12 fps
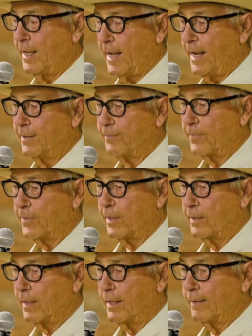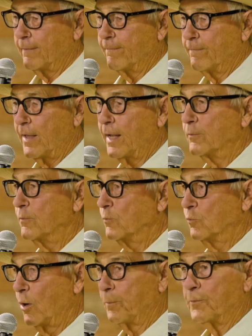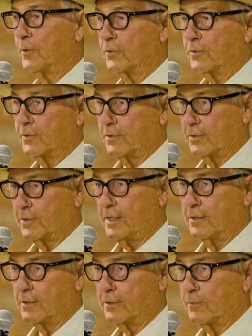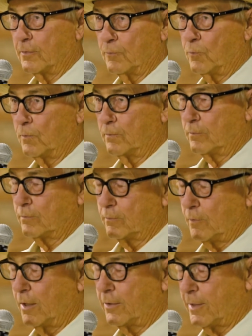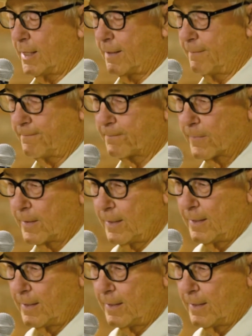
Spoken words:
And I'd roped those steers on them.